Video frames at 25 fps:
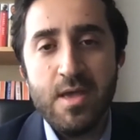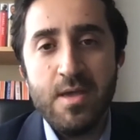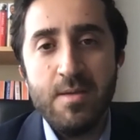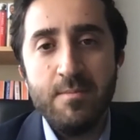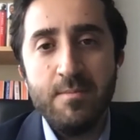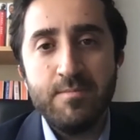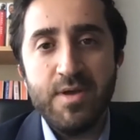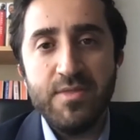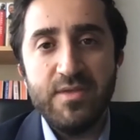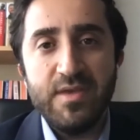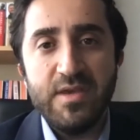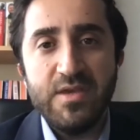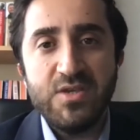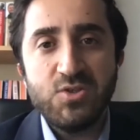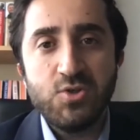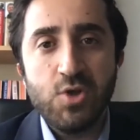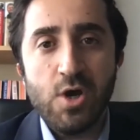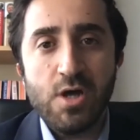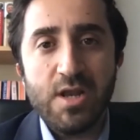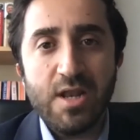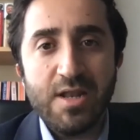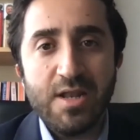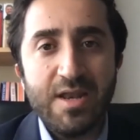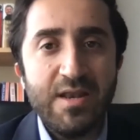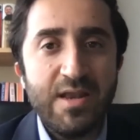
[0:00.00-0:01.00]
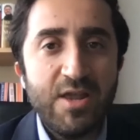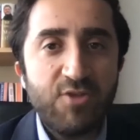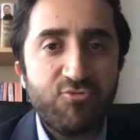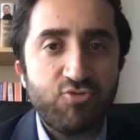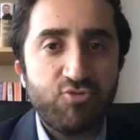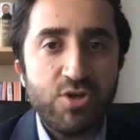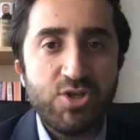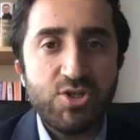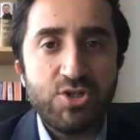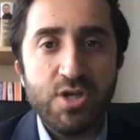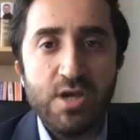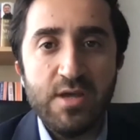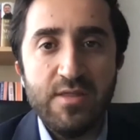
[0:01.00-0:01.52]
But the scholarly
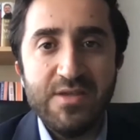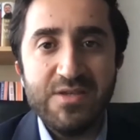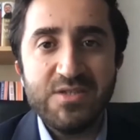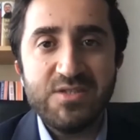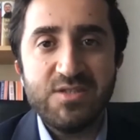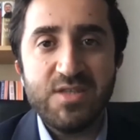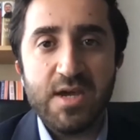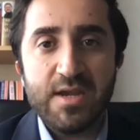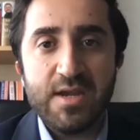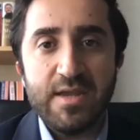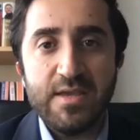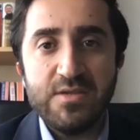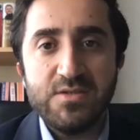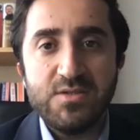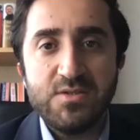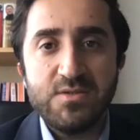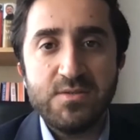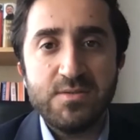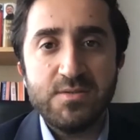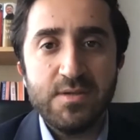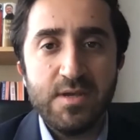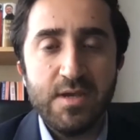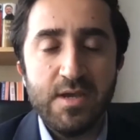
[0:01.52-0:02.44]
literature, the studies